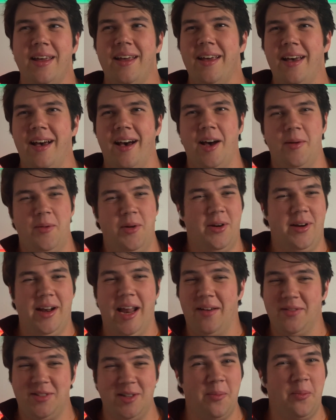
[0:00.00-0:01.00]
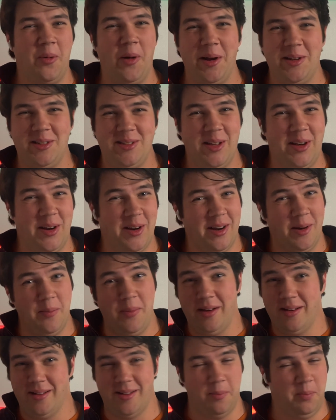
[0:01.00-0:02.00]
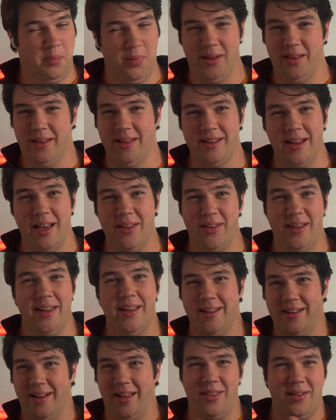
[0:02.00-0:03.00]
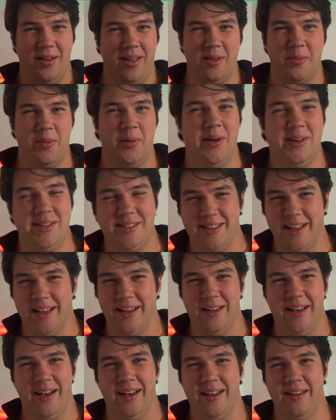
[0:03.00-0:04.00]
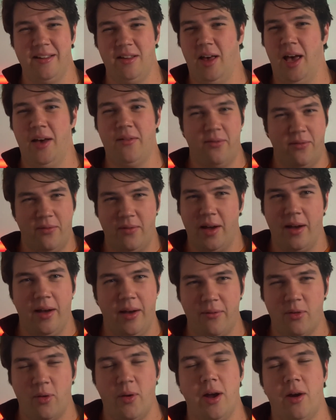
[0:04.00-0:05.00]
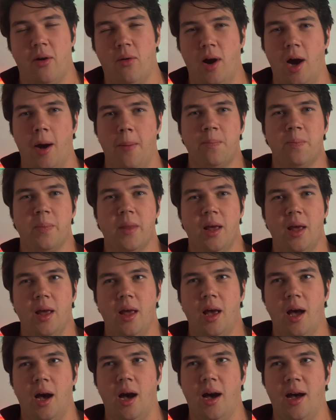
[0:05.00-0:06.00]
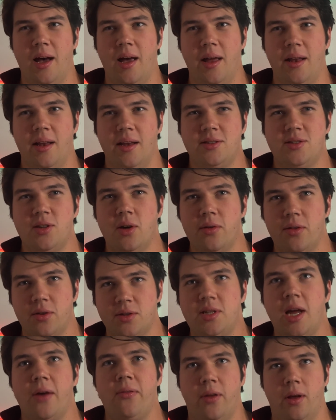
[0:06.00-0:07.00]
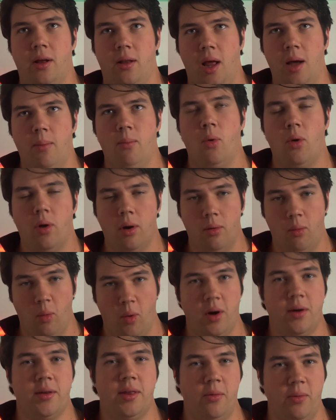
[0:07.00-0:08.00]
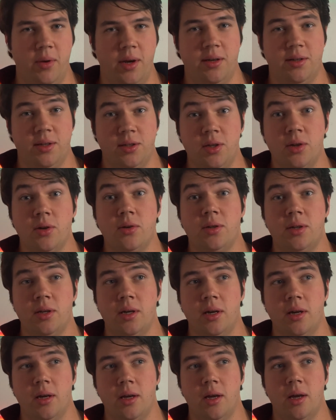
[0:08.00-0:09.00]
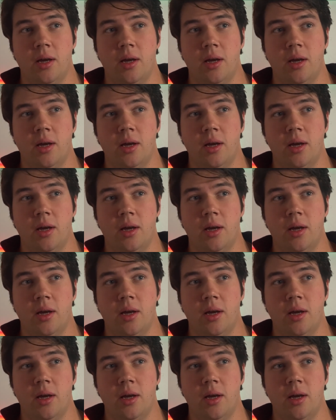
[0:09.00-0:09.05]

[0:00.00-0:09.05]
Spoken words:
You're going to have some points that are going to be completely nothing, and other points that you'll have a great crop. And so there's definitely a lot more work that we need to do to